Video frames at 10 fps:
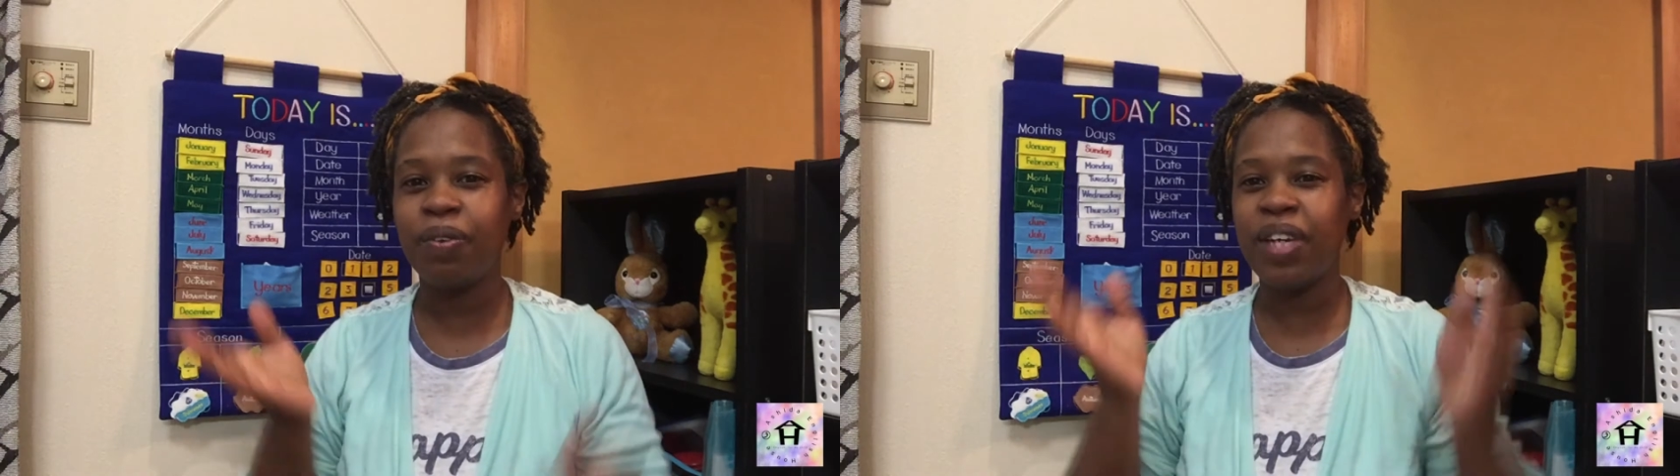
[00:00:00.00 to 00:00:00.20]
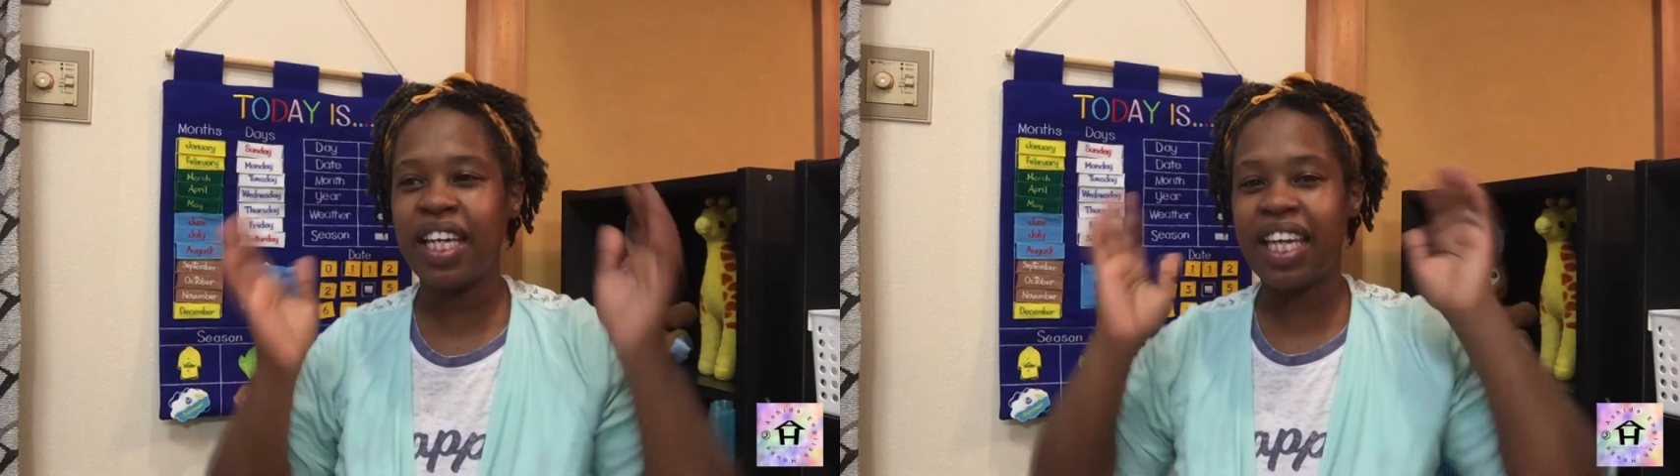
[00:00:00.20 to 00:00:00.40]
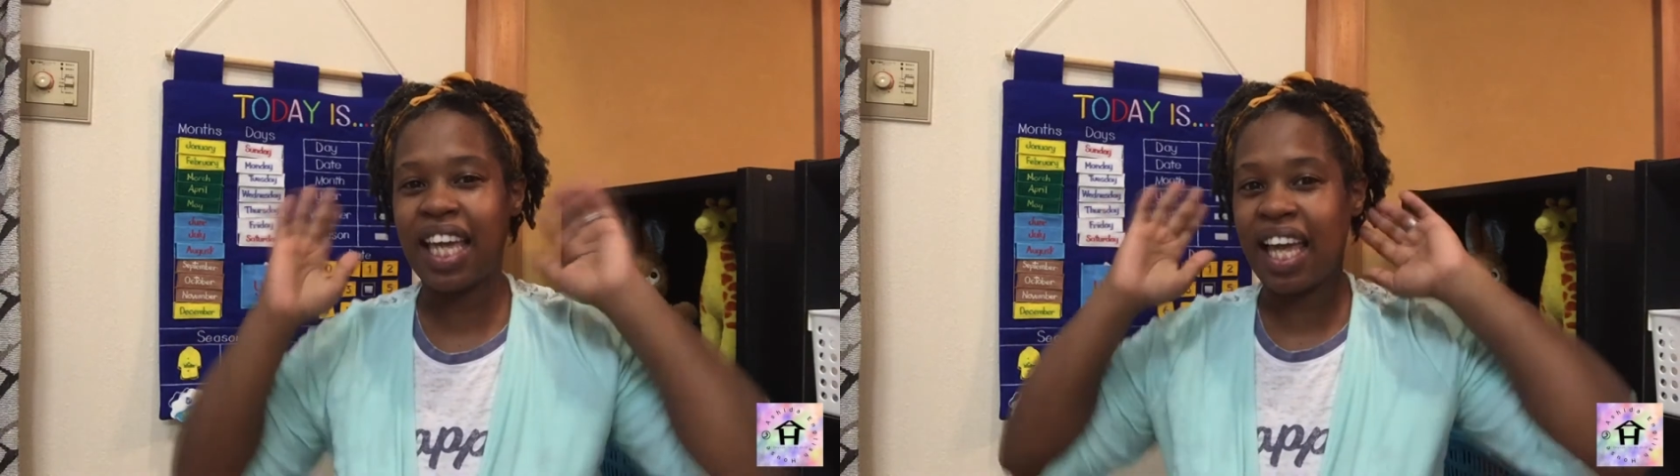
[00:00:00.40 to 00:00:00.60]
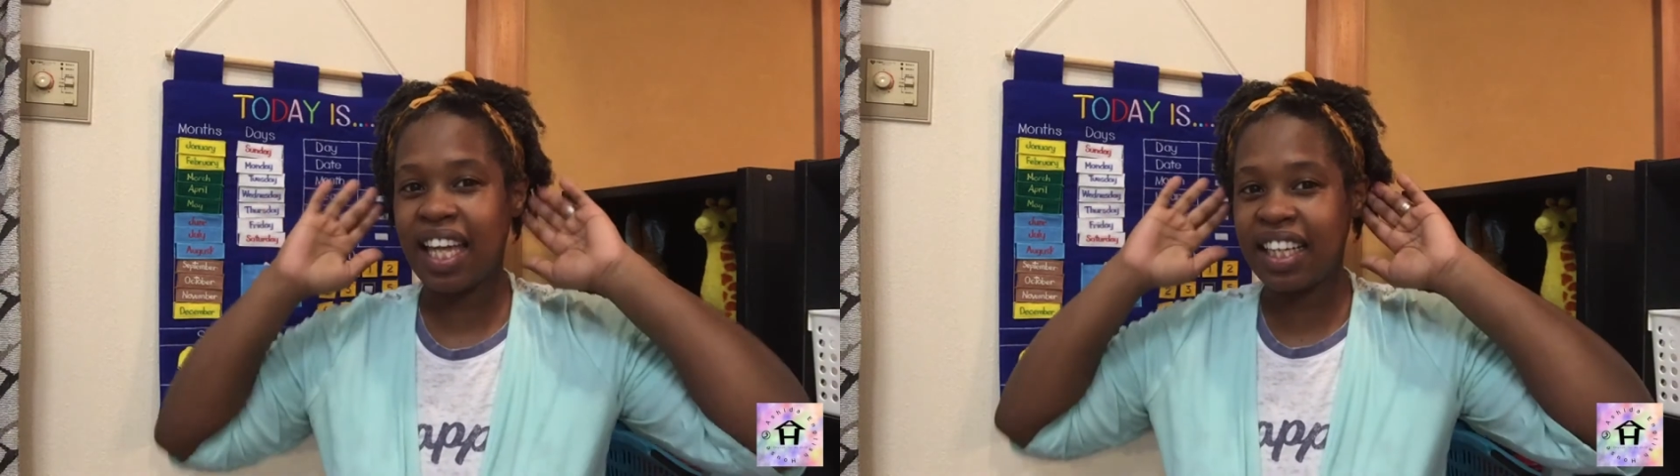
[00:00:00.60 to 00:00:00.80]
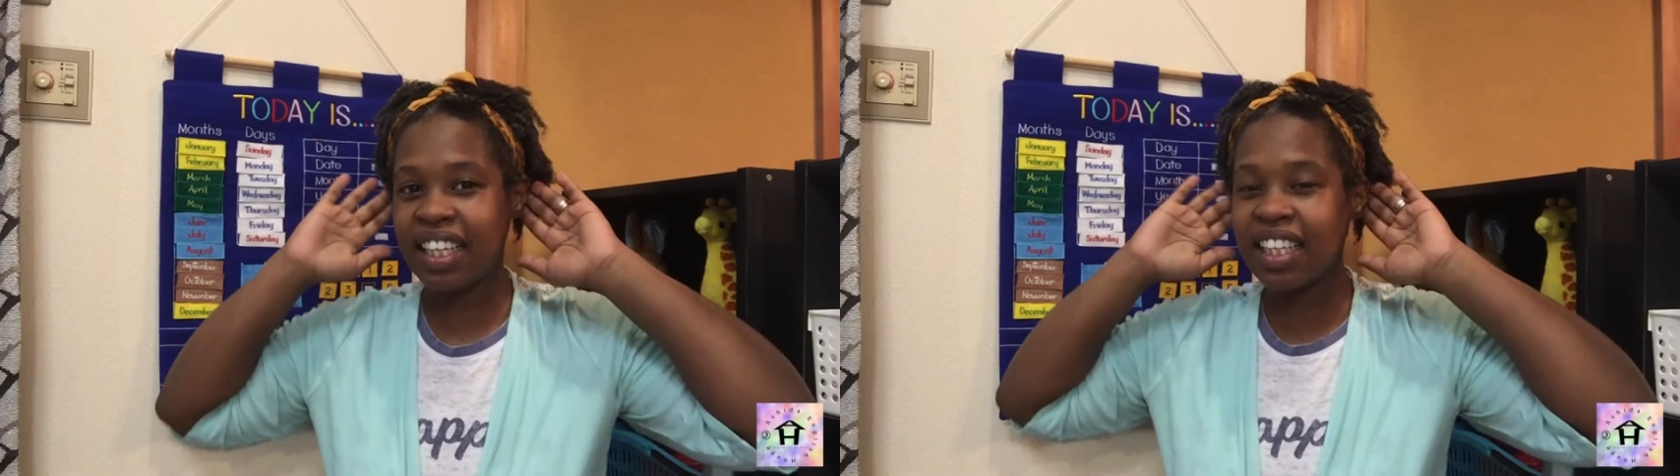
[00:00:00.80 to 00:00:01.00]
We
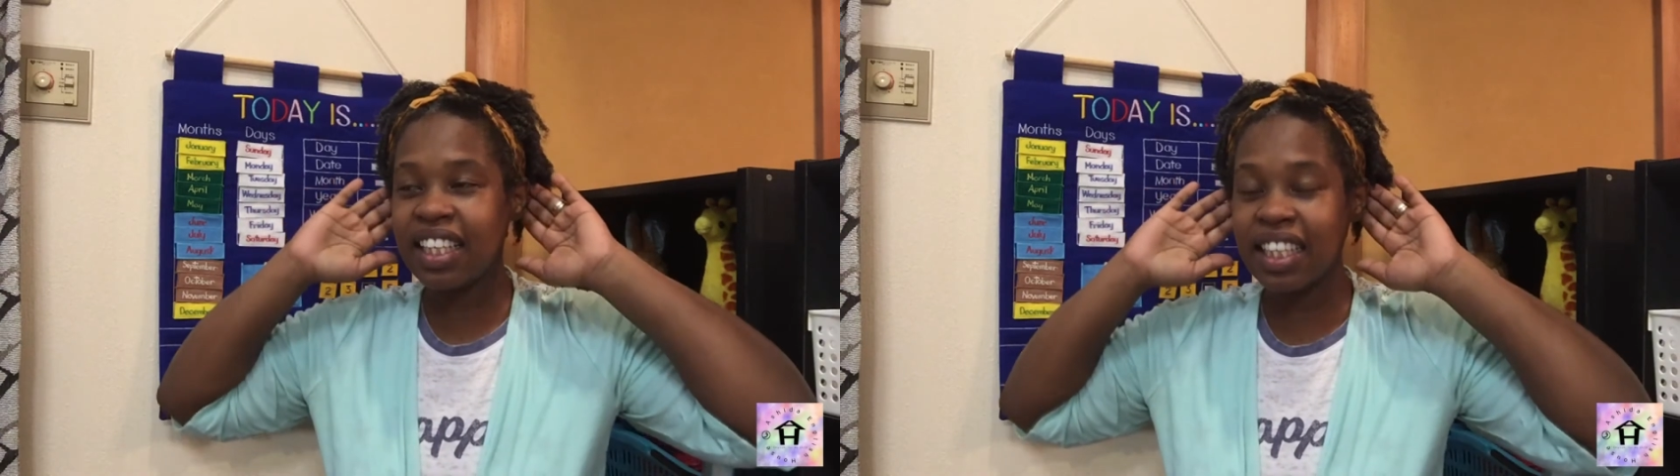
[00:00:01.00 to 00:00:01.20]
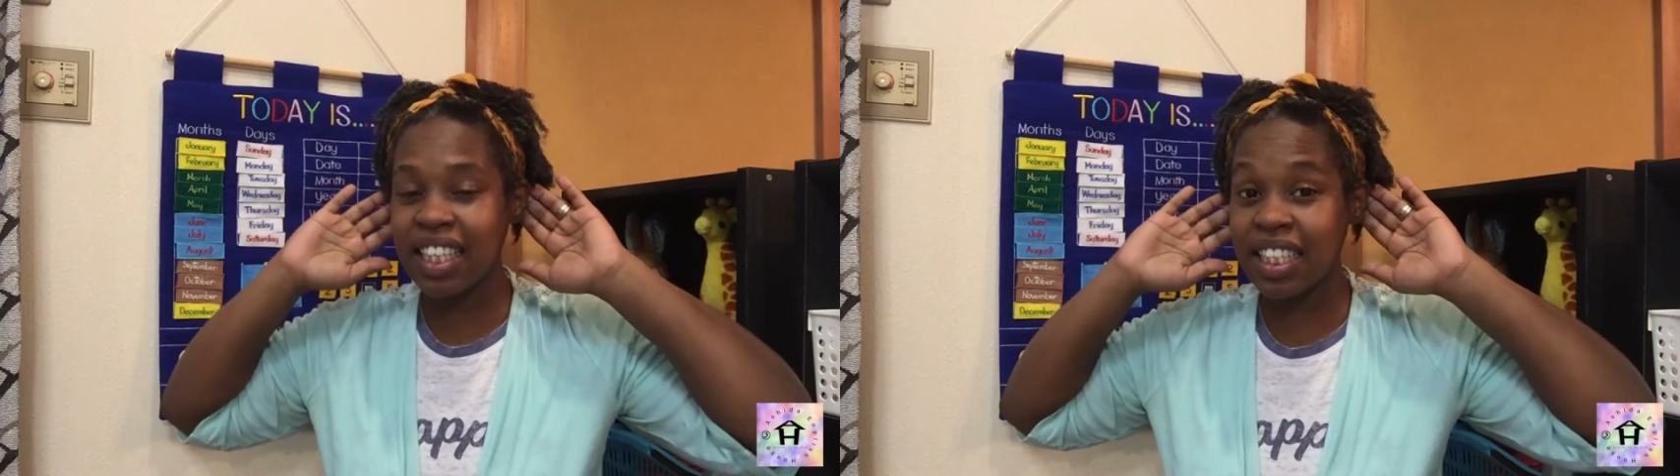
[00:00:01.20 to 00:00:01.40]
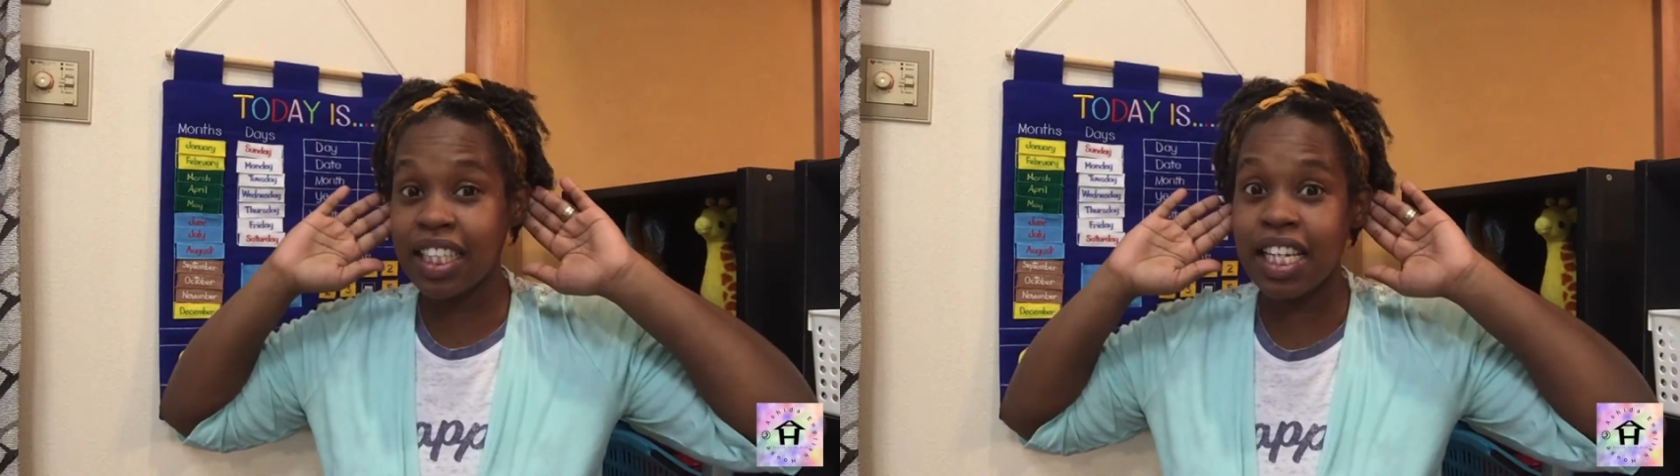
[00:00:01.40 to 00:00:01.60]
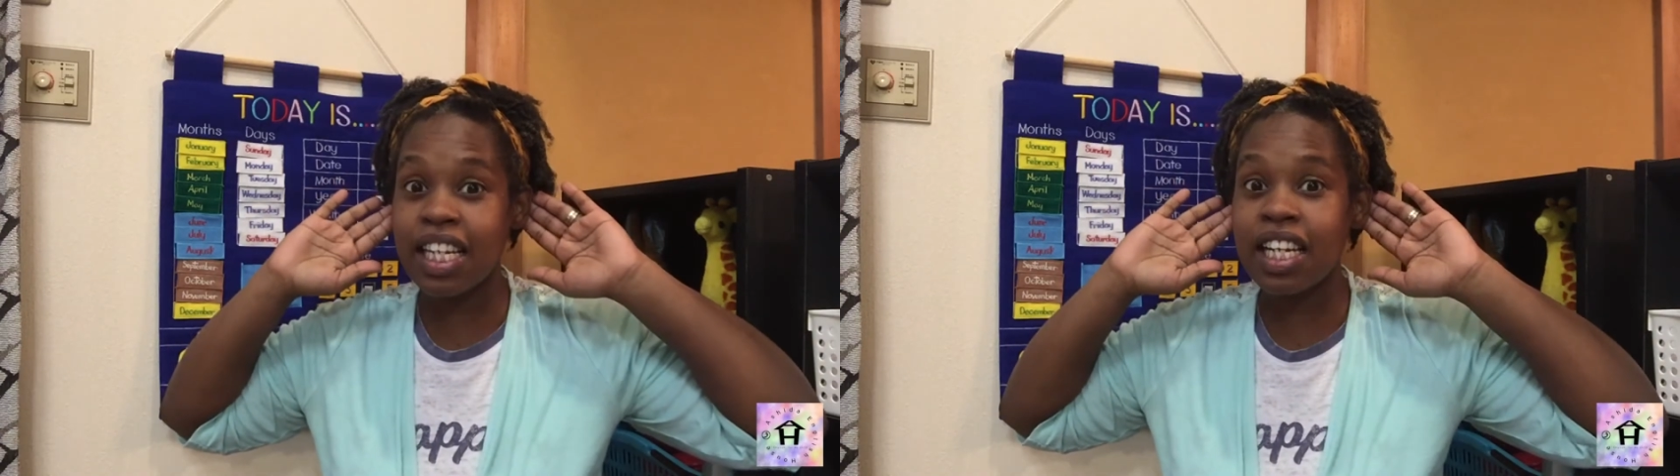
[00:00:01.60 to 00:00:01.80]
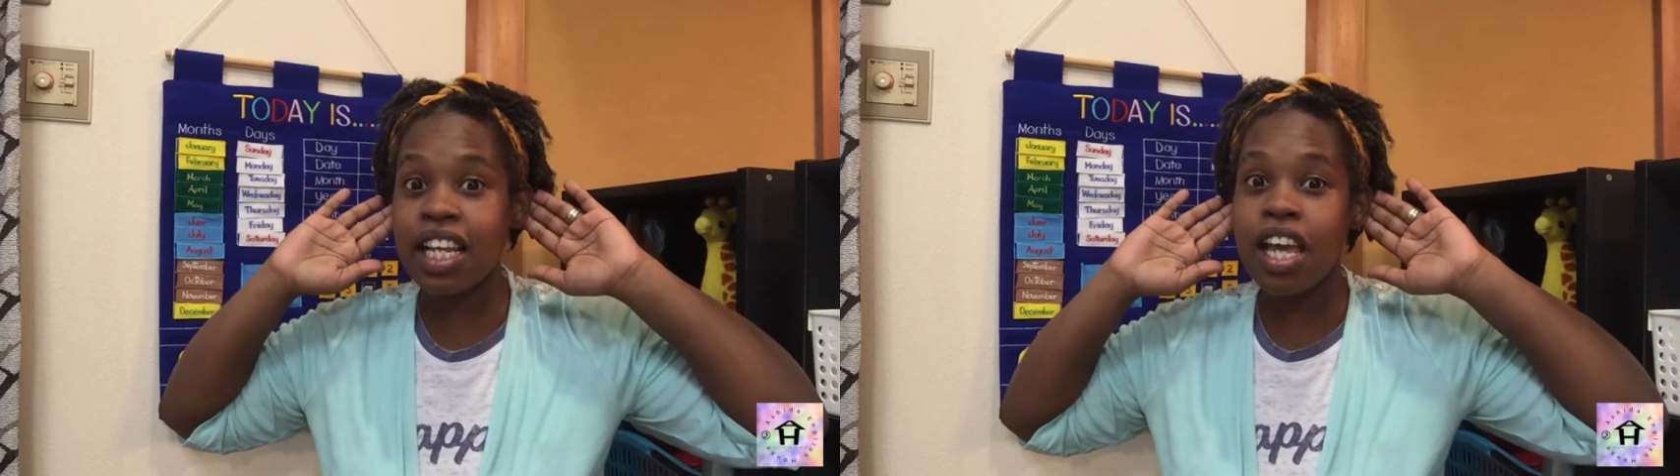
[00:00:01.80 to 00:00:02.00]
can listen